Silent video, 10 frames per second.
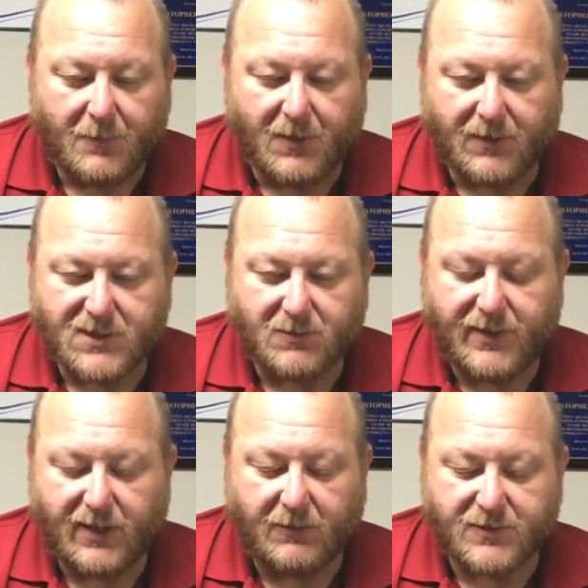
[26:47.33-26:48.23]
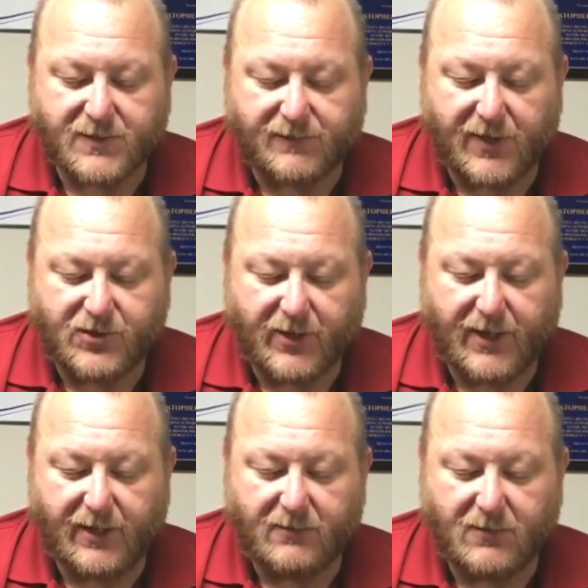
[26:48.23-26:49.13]
But this one here, it's very
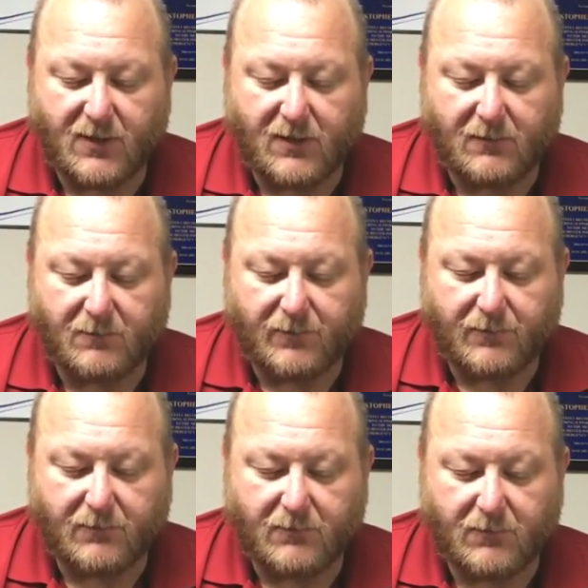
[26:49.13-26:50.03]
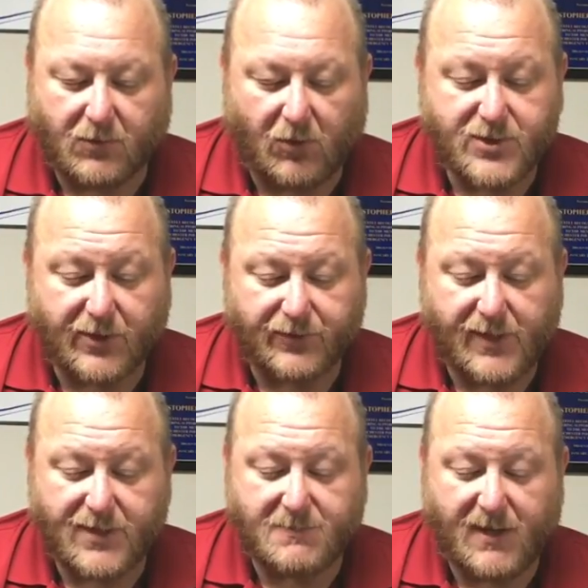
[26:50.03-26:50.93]
tricky. Quarter Circle
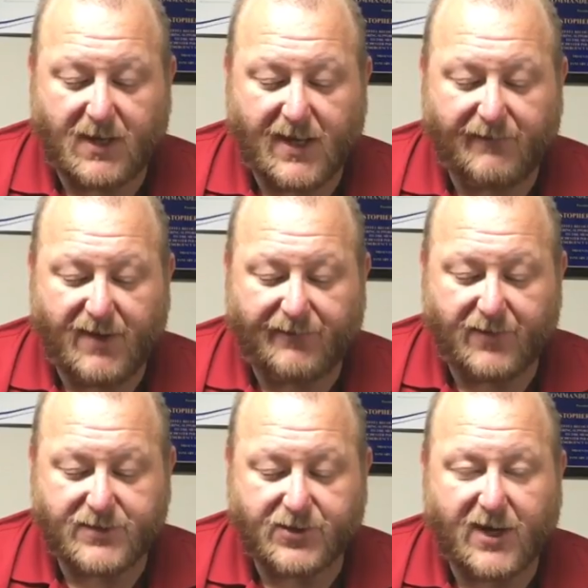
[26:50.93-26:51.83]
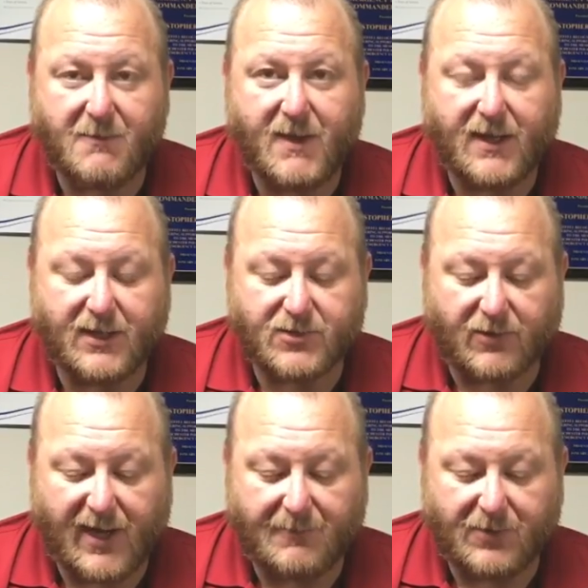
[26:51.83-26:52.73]
10 has made a lot of efforts to try to make it as
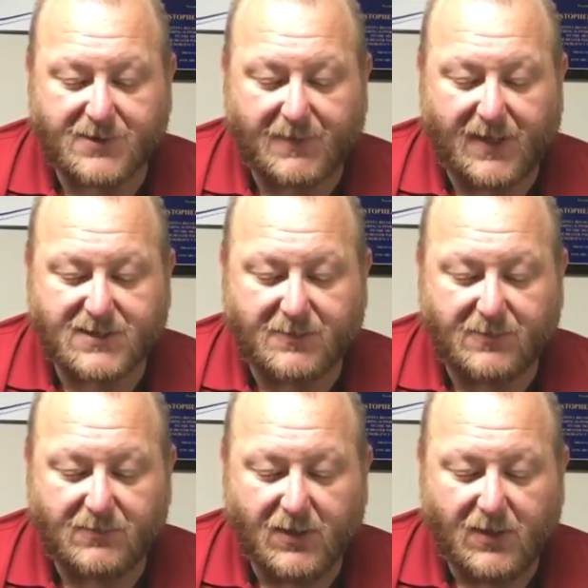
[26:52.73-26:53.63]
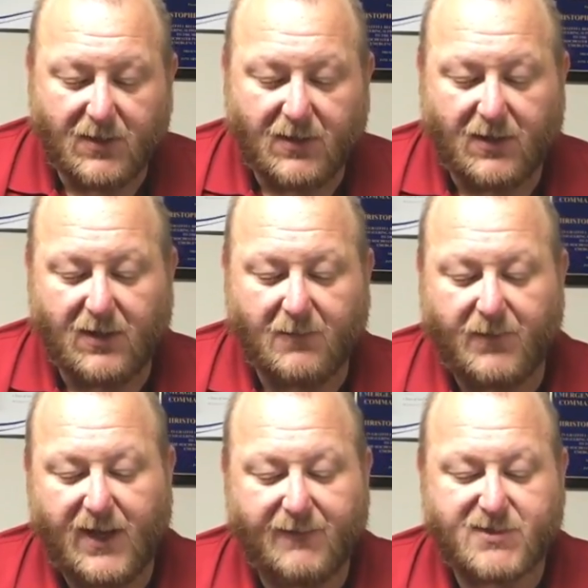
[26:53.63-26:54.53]
reliable as possible.
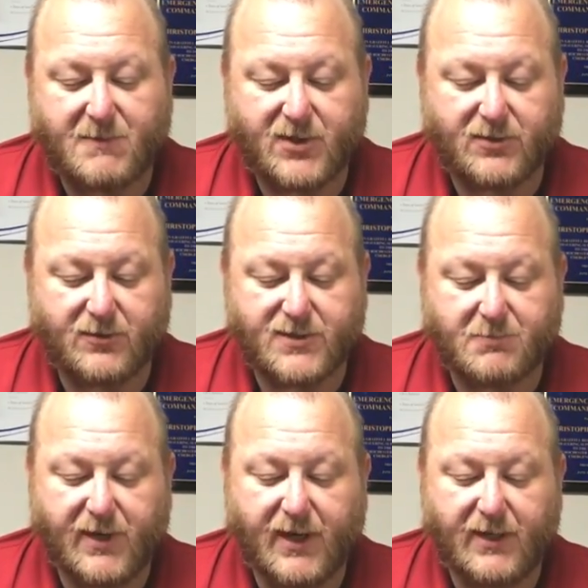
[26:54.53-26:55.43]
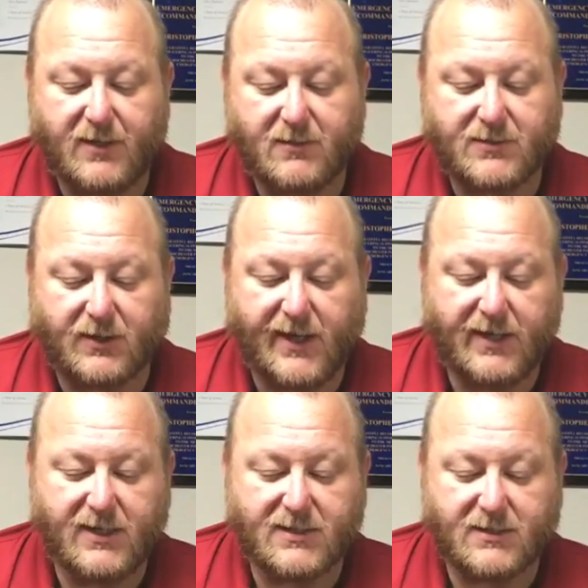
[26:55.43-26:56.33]
They have a special spring in here to
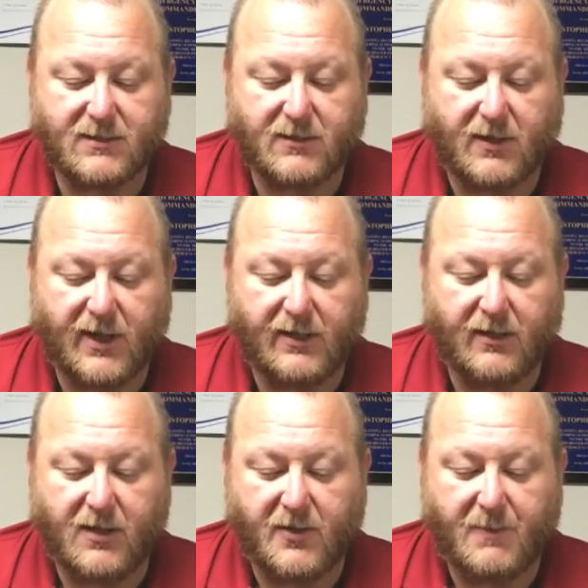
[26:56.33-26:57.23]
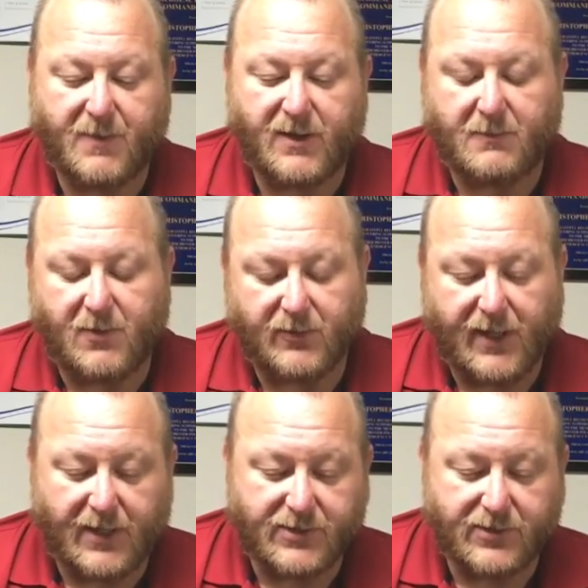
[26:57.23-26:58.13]
lighten the load up on the bolt
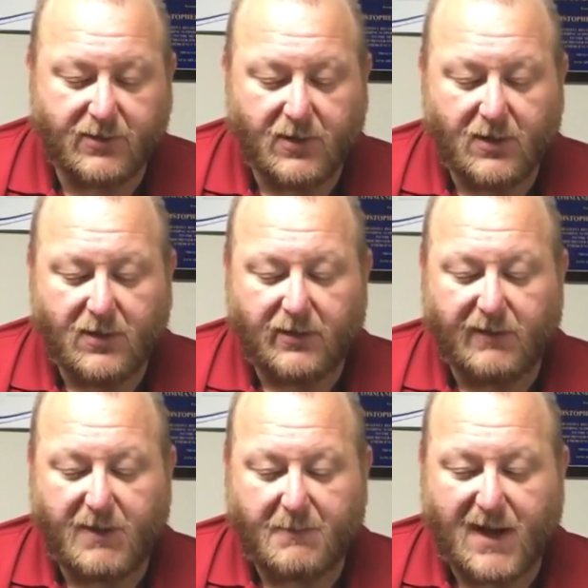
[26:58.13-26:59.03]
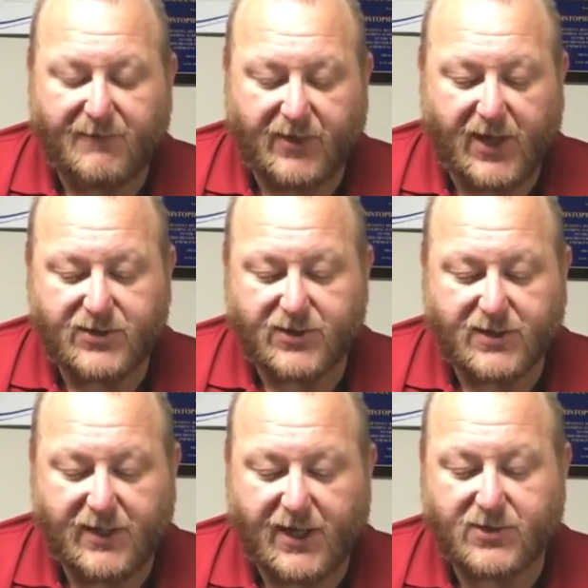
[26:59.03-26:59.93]
catch. They made modifications
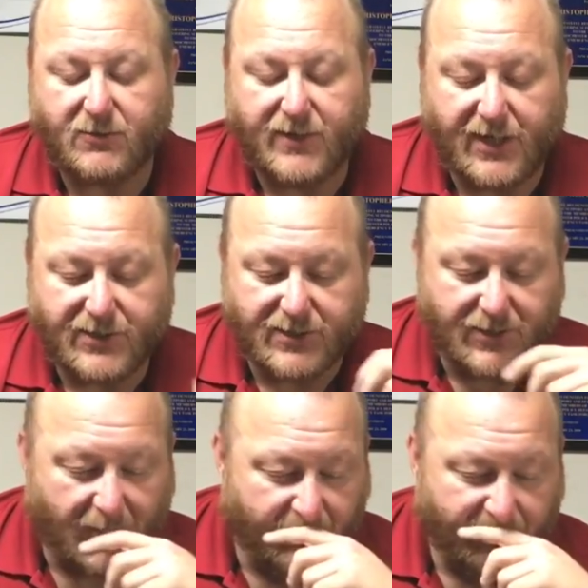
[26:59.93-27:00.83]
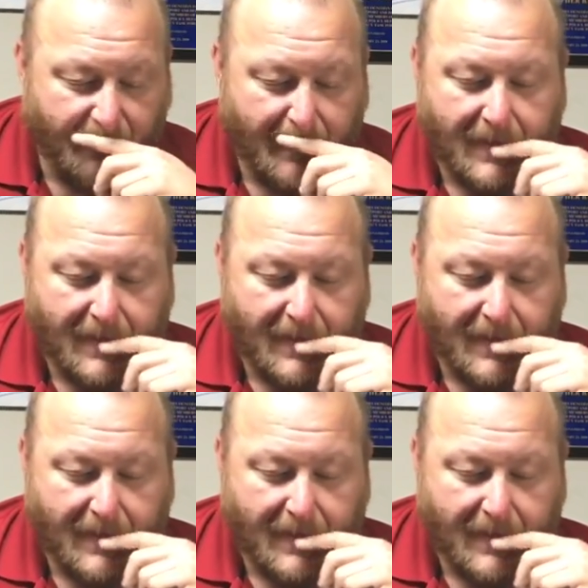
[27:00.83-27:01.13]
to the actual catch itself,